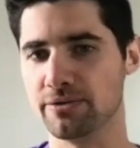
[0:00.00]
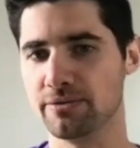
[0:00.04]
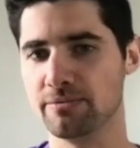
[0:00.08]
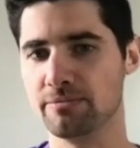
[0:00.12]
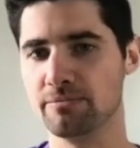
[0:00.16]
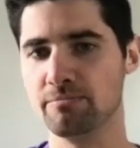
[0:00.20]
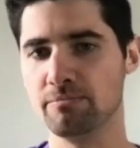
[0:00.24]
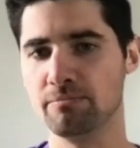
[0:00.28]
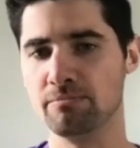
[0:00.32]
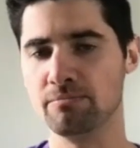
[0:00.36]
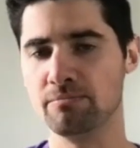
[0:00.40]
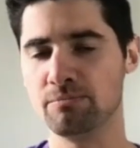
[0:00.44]

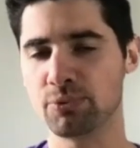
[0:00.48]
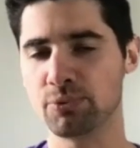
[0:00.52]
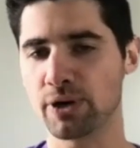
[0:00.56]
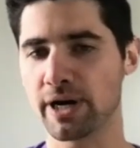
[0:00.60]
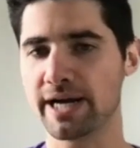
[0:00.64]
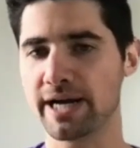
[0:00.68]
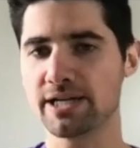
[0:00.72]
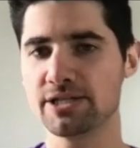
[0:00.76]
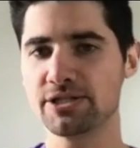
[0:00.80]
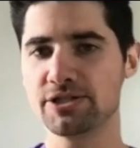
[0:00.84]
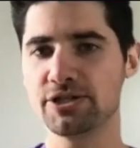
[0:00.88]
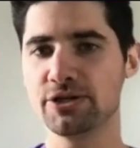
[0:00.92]

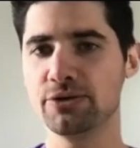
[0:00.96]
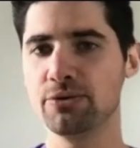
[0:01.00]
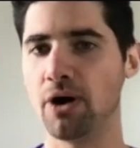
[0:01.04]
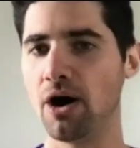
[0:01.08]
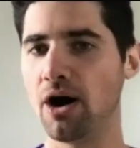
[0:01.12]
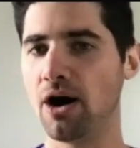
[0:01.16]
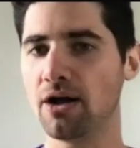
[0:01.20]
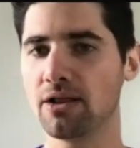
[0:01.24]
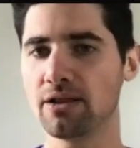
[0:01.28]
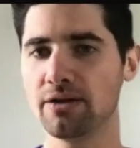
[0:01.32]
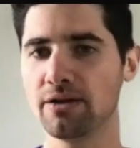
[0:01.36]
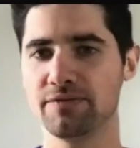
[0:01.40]
brands do
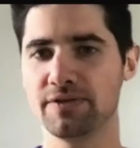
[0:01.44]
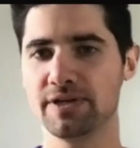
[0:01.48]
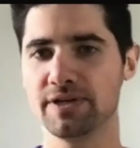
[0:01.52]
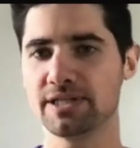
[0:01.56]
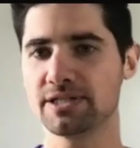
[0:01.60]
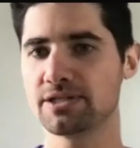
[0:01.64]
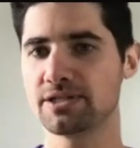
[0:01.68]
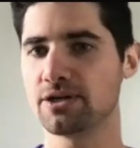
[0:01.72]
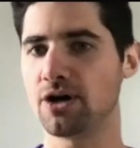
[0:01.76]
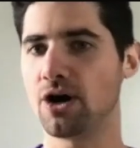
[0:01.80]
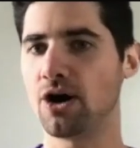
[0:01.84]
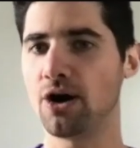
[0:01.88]
all of
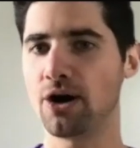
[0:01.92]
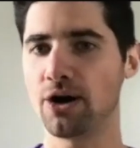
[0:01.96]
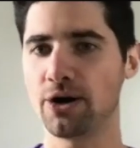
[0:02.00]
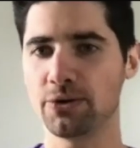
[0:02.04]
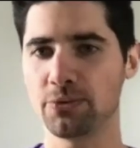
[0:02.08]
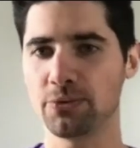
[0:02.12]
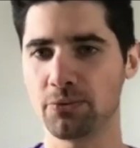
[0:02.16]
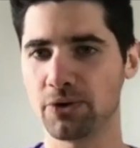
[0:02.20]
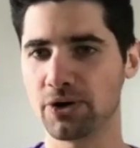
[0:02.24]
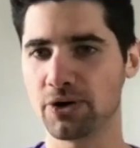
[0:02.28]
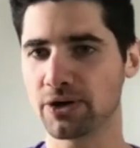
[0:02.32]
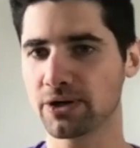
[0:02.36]
this
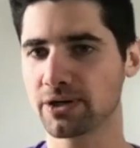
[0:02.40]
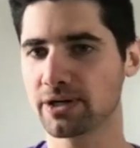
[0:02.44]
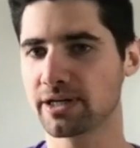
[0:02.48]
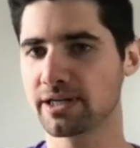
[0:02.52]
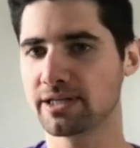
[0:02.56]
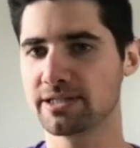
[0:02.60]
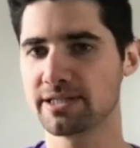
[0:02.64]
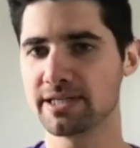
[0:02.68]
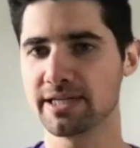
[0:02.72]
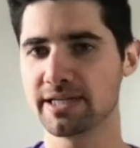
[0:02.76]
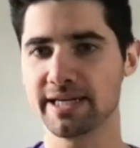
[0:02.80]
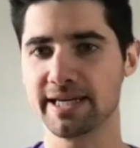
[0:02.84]
hard work
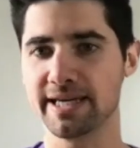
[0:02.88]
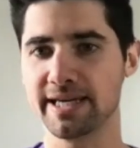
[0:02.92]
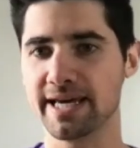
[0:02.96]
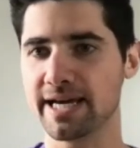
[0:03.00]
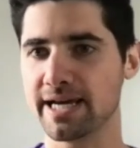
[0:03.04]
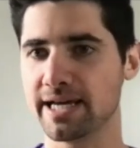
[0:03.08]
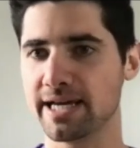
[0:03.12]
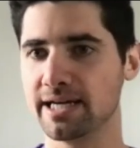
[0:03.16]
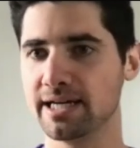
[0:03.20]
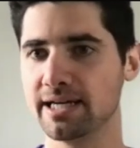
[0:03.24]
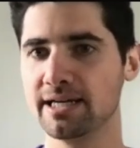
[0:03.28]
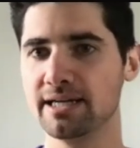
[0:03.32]
to
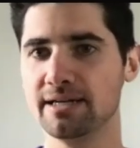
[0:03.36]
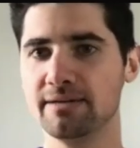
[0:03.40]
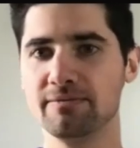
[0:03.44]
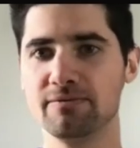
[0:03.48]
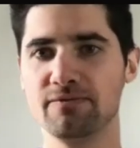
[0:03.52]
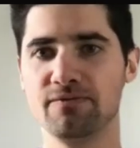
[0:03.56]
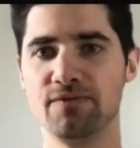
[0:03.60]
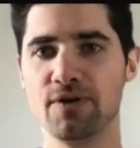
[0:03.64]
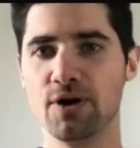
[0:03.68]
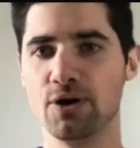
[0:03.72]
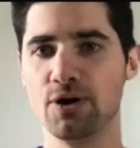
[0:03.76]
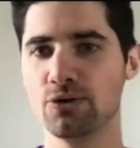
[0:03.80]
get
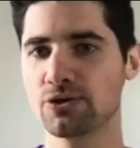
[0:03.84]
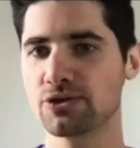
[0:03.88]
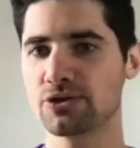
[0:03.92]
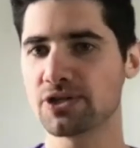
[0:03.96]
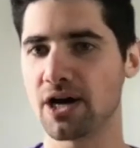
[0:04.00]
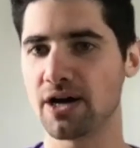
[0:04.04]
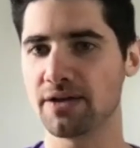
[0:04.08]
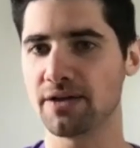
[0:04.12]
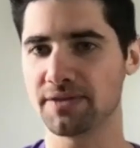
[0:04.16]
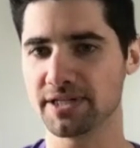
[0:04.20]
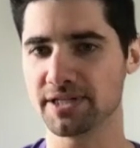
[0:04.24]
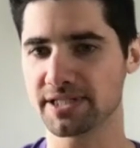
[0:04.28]
folks
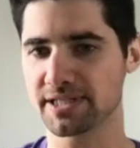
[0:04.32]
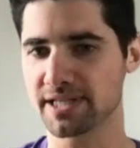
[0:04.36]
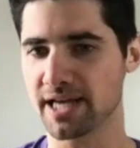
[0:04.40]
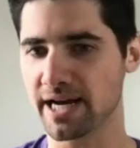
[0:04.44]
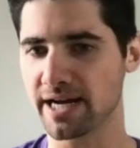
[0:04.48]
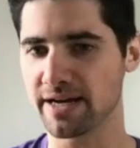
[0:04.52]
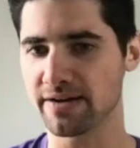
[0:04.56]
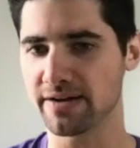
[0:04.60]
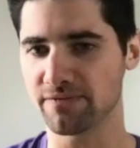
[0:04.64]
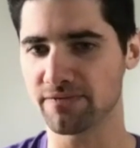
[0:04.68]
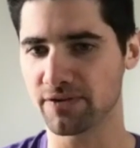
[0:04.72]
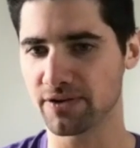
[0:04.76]
on the
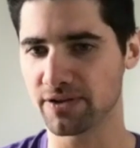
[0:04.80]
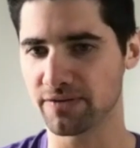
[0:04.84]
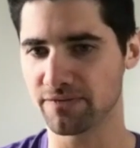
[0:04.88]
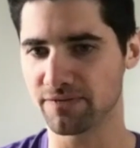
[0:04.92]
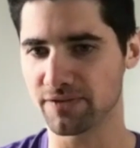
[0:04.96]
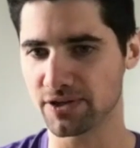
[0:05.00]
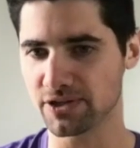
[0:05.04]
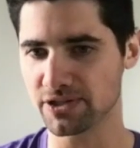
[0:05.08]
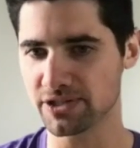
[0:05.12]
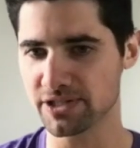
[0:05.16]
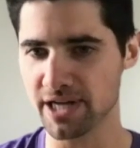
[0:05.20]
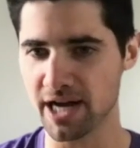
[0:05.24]
site for the
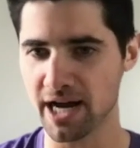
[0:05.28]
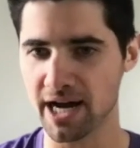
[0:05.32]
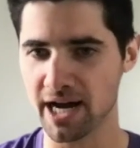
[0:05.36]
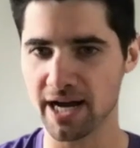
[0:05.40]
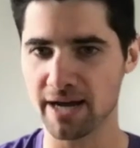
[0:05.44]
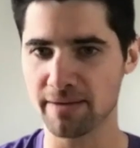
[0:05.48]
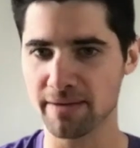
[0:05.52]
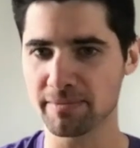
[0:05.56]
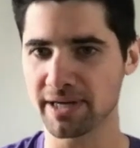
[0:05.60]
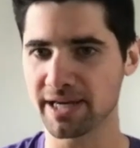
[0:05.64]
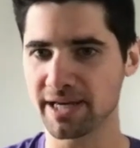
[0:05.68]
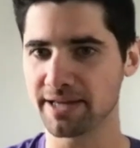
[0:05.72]
first
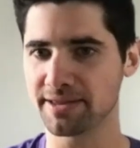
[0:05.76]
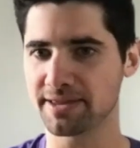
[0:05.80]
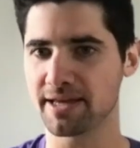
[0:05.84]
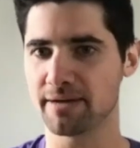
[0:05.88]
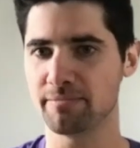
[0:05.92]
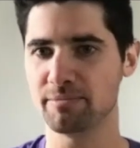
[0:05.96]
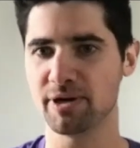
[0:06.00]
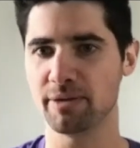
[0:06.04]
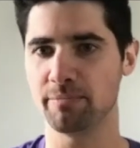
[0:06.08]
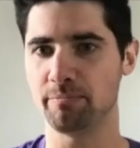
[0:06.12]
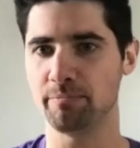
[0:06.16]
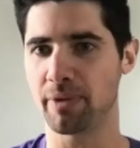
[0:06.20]
time, get
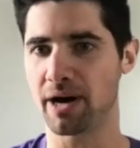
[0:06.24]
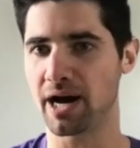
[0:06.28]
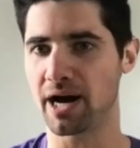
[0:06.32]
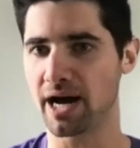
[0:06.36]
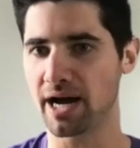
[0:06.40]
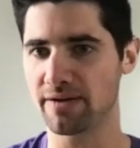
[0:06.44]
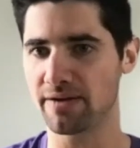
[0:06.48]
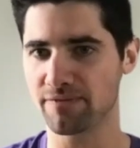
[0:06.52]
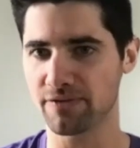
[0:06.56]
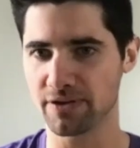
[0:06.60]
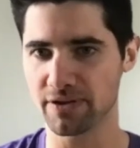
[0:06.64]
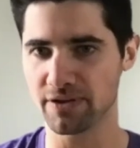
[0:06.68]
them to
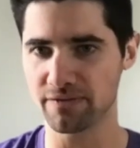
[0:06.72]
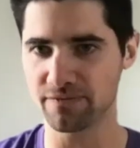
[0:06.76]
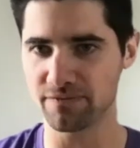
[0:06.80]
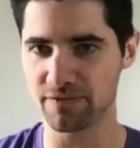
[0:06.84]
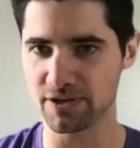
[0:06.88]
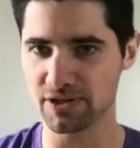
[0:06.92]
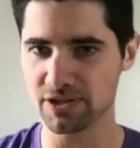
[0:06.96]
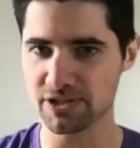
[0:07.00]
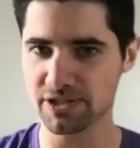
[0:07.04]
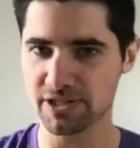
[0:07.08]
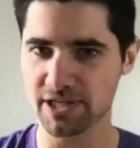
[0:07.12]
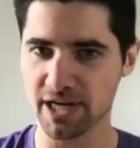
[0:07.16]
buy for the
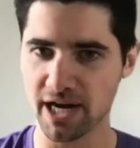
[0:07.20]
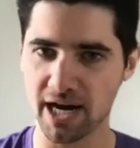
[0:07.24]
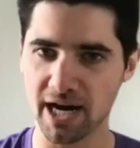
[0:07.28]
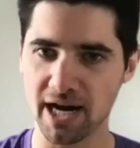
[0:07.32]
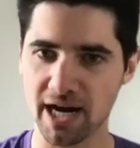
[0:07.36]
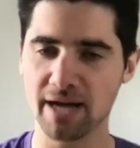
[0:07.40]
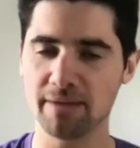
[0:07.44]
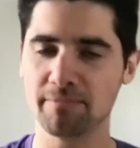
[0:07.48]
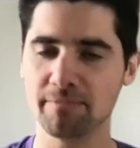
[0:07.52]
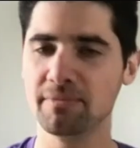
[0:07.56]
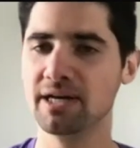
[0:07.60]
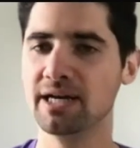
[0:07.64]
first
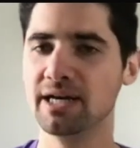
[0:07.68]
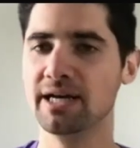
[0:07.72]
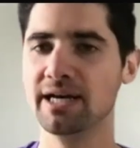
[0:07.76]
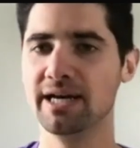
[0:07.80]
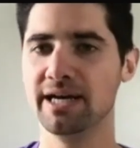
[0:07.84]
time.